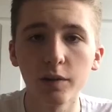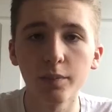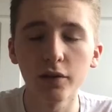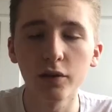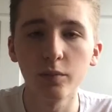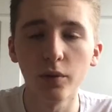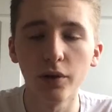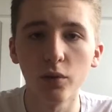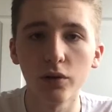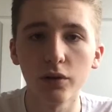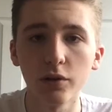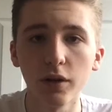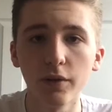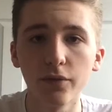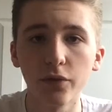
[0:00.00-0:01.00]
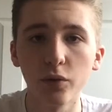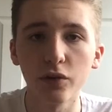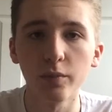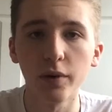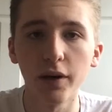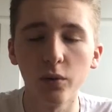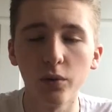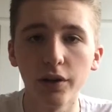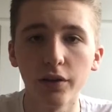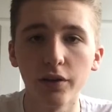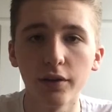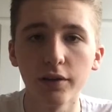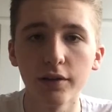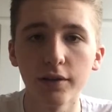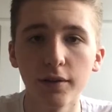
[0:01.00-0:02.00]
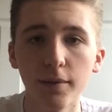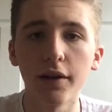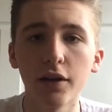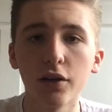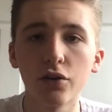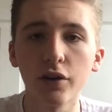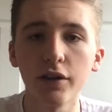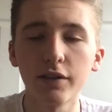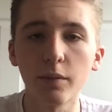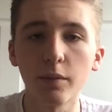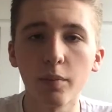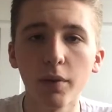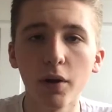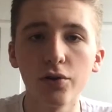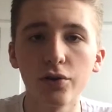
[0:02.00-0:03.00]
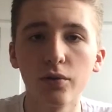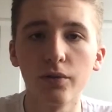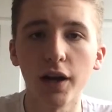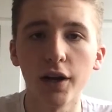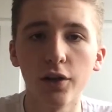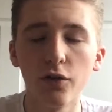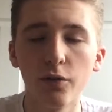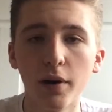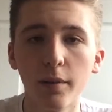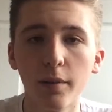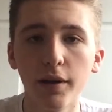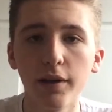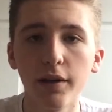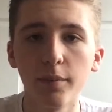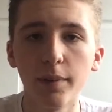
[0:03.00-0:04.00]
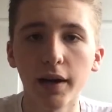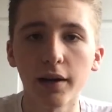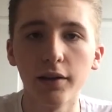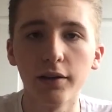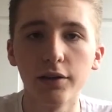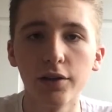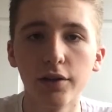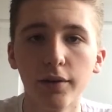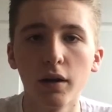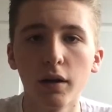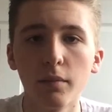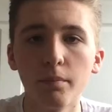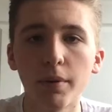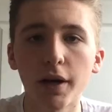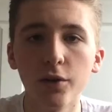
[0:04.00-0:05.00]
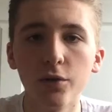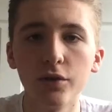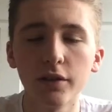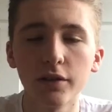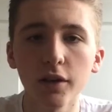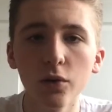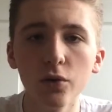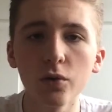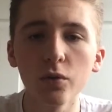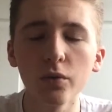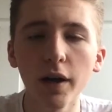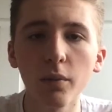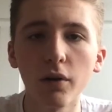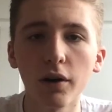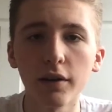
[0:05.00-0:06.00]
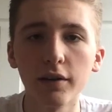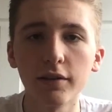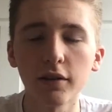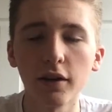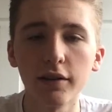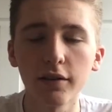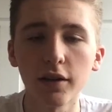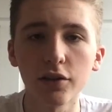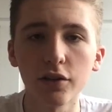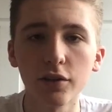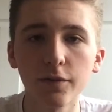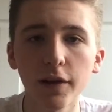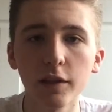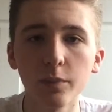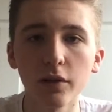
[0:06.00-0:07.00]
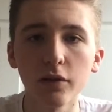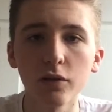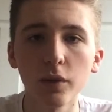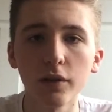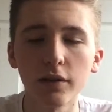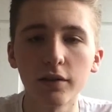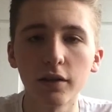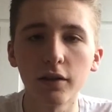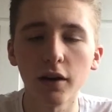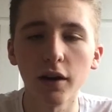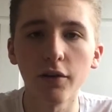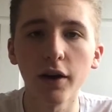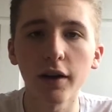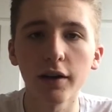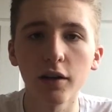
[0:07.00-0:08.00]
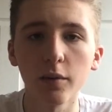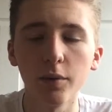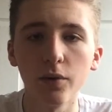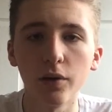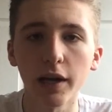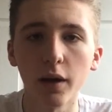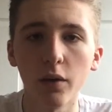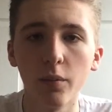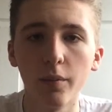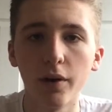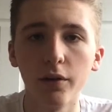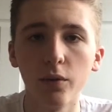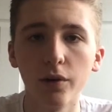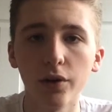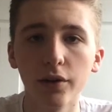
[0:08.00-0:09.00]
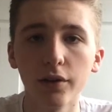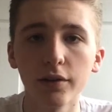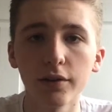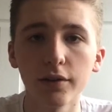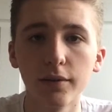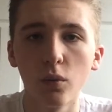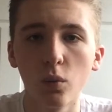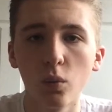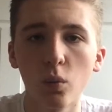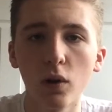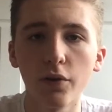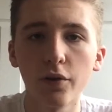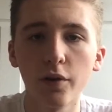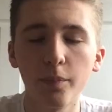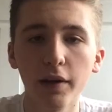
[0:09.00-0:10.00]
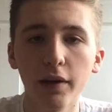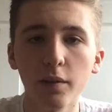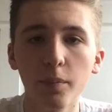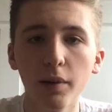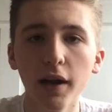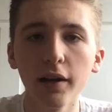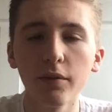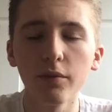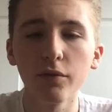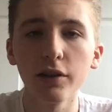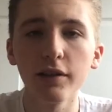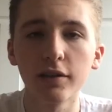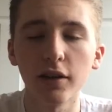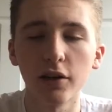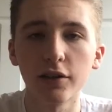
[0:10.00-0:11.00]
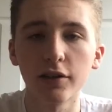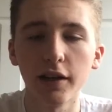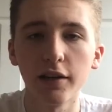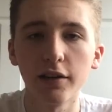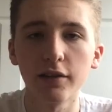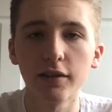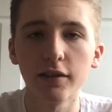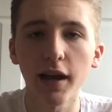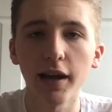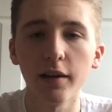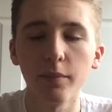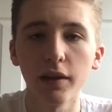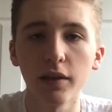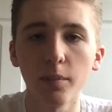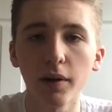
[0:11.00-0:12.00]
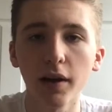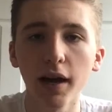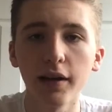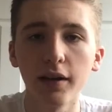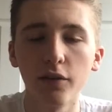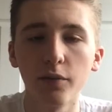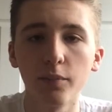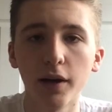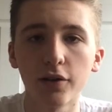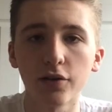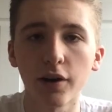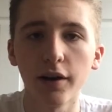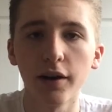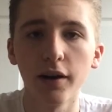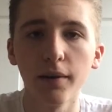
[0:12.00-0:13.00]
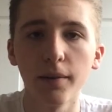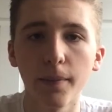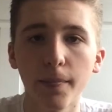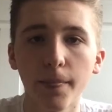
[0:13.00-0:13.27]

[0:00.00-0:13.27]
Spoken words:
as possible in order to influence my audience and increase the promotional value of my media package. By using social networking sites such as Facebook and Twitter to directly communicate with my audience, whether it be in the planning and research stages to aid me in the planning of my trailer,